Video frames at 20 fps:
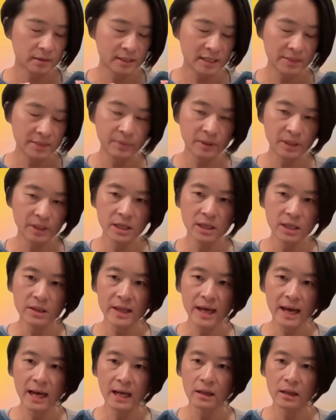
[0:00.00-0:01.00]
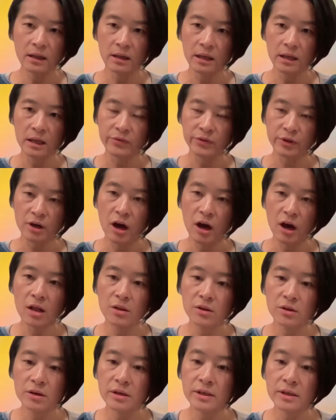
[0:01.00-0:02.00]
deeply, that the
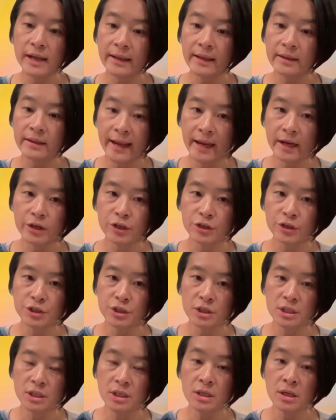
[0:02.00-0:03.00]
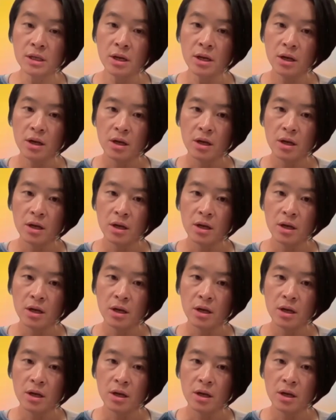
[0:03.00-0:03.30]
color and the energy